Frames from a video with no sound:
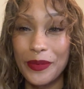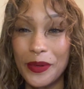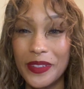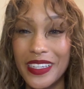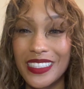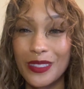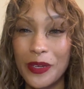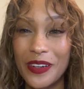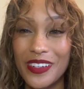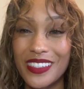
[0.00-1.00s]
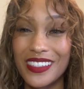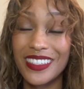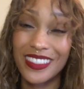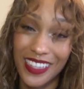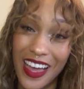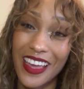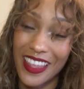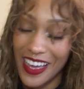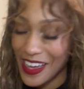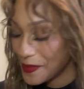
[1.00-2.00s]
We'll let spirit decide
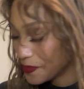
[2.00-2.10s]
that.